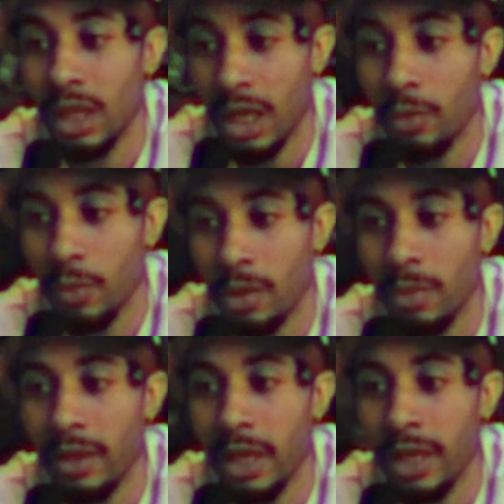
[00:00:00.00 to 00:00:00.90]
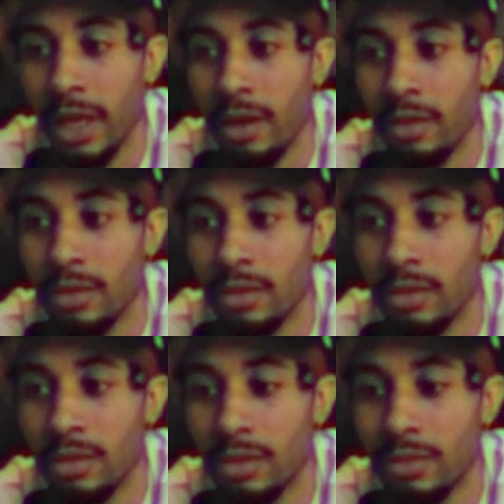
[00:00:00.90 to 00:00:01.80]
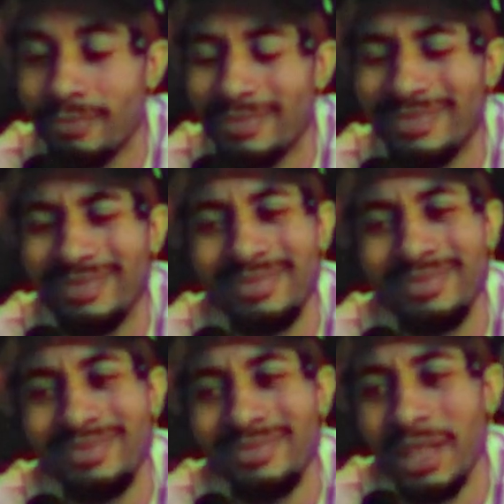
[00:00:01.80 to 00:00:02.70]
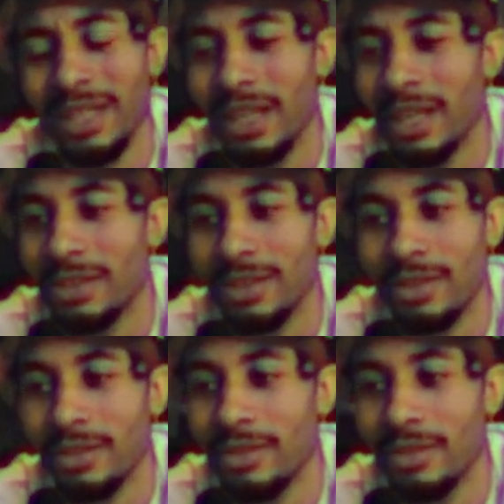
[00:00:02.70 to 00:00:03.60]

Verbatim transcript: Like, I would want them like that now. Mate, yeah, just,